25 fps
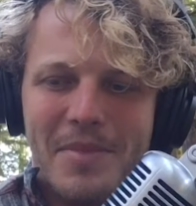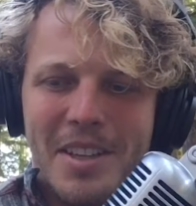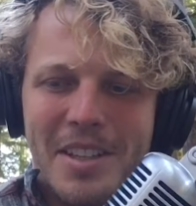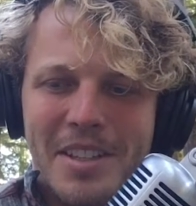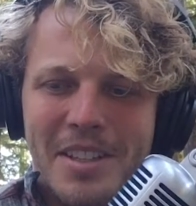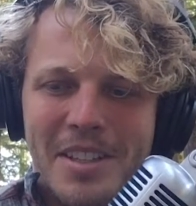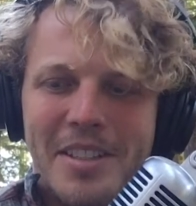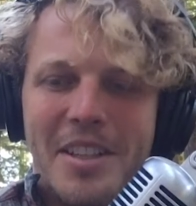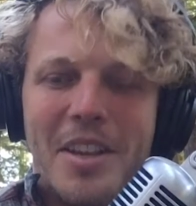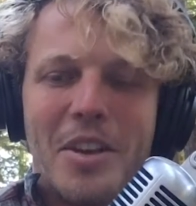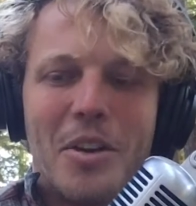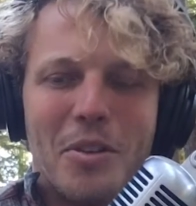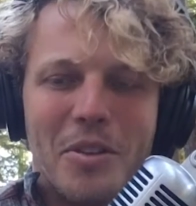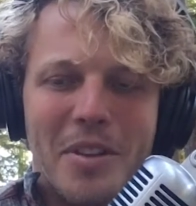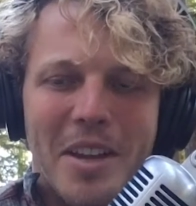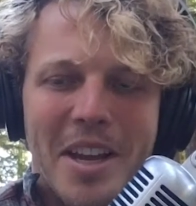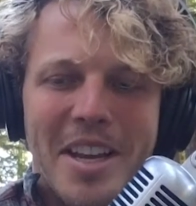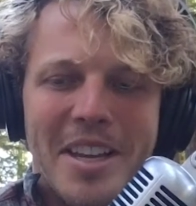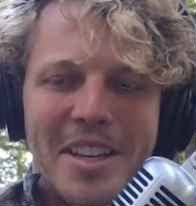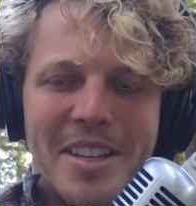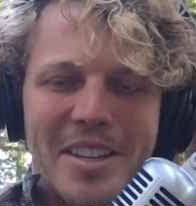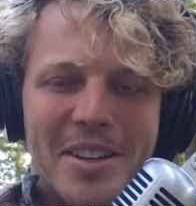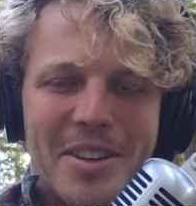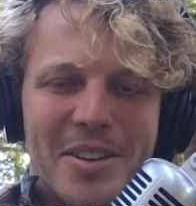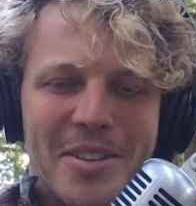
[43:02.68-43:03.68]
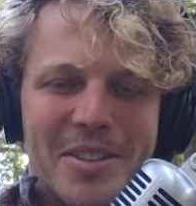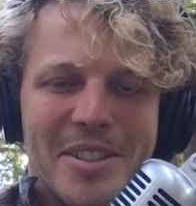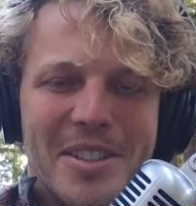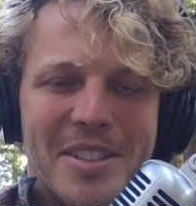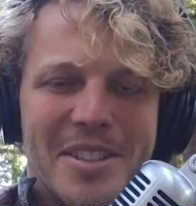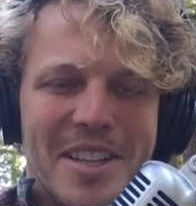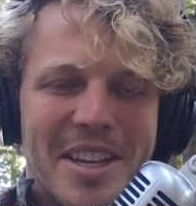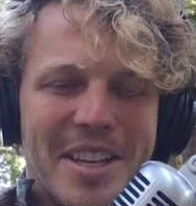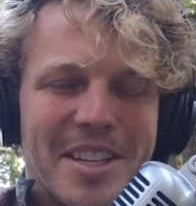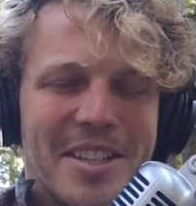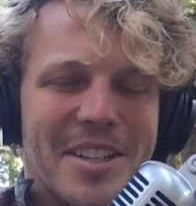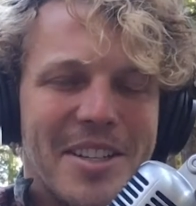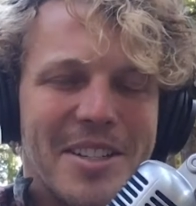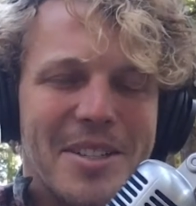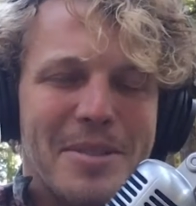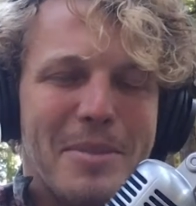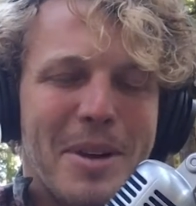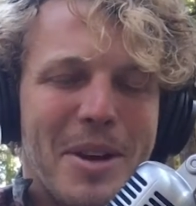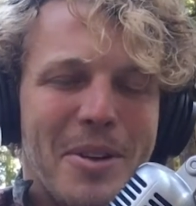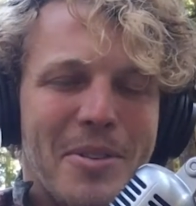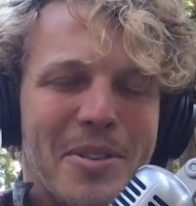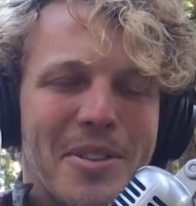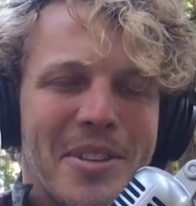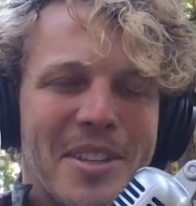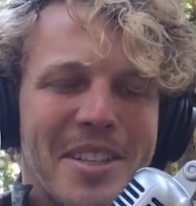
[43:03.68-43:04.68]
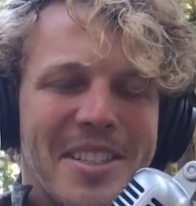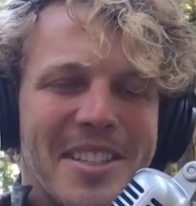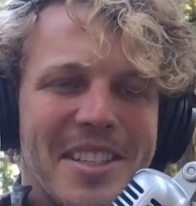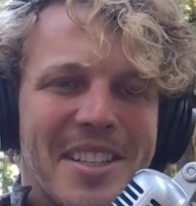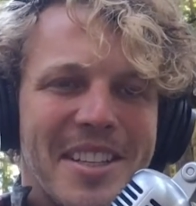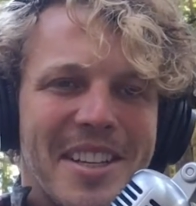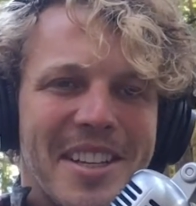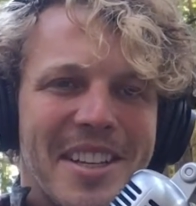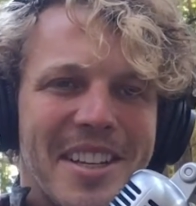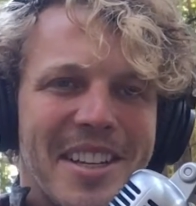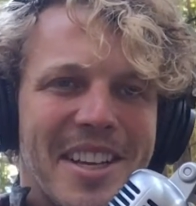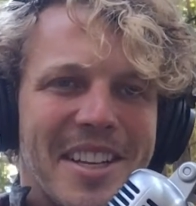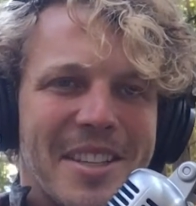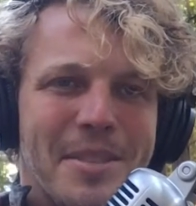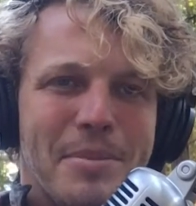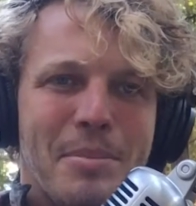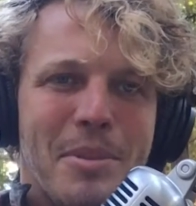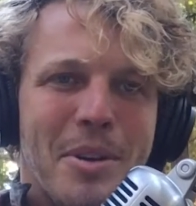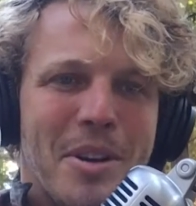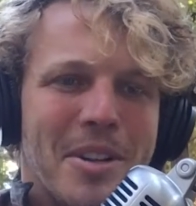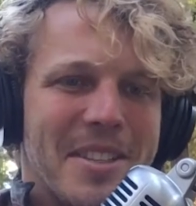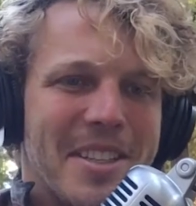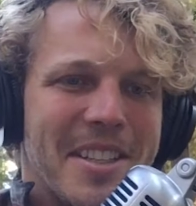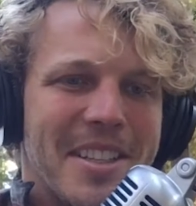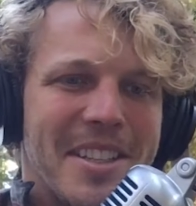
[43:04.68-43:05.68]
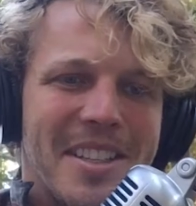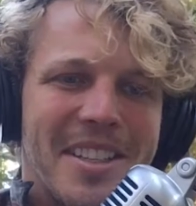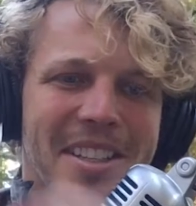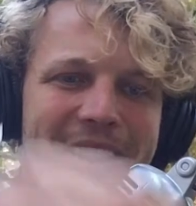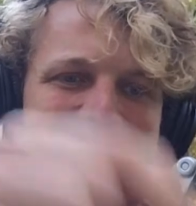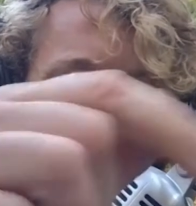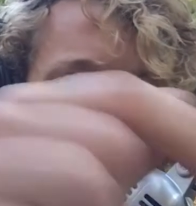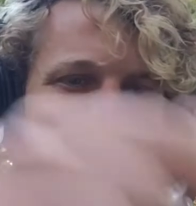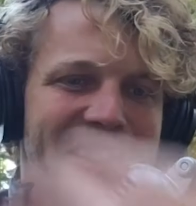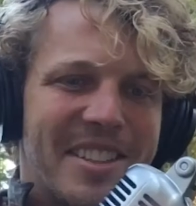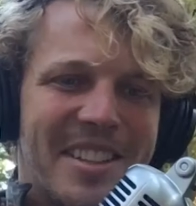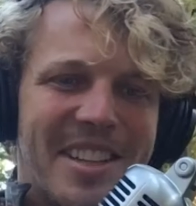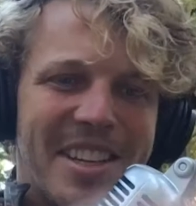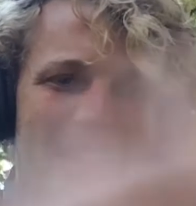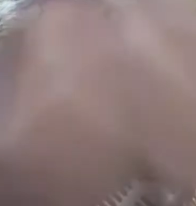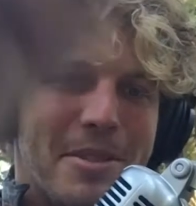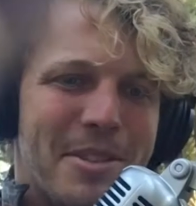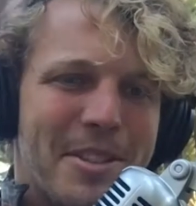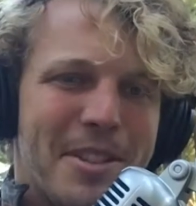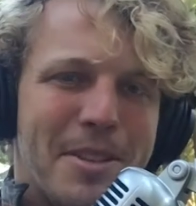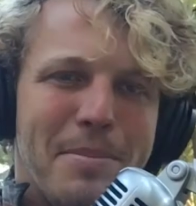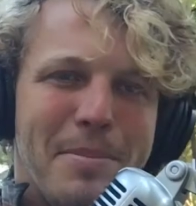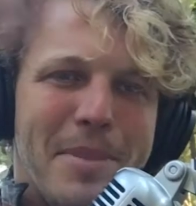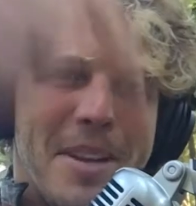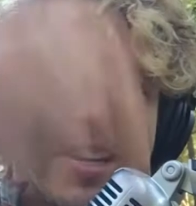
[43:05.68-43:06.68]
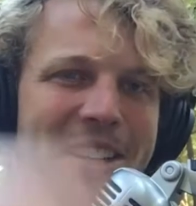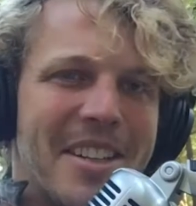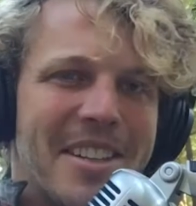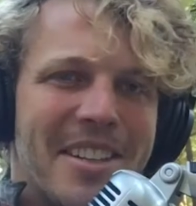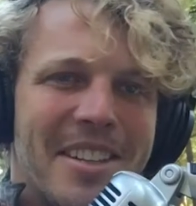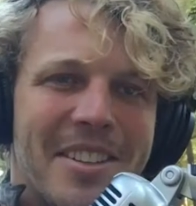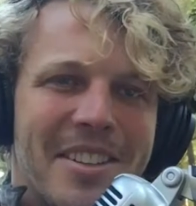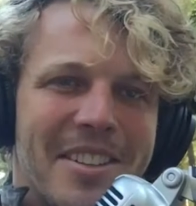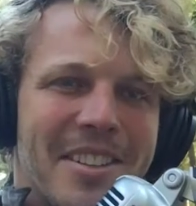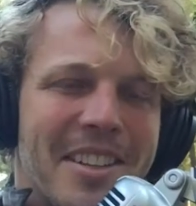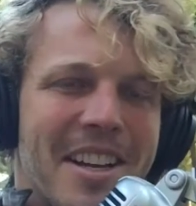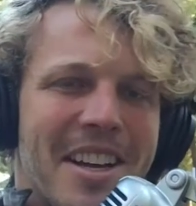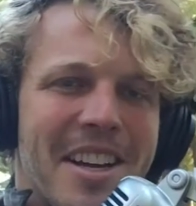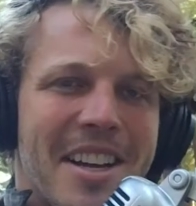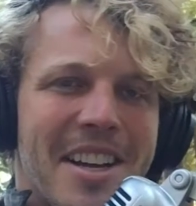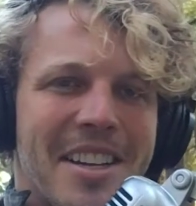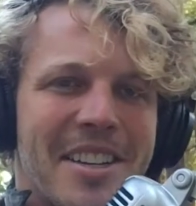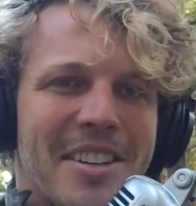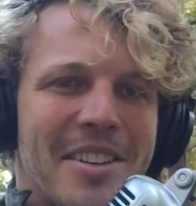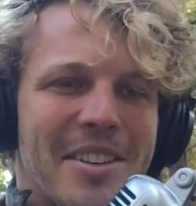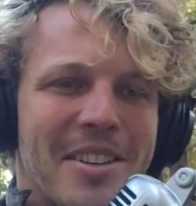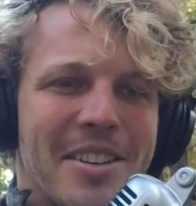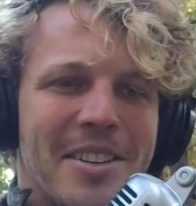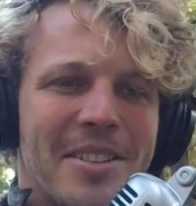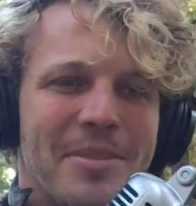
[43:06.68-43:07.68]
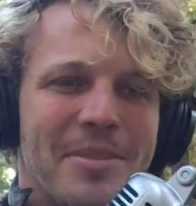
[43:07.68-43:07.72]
just like all night. I was just anxious about releasing it. I guess pressing the like submit online or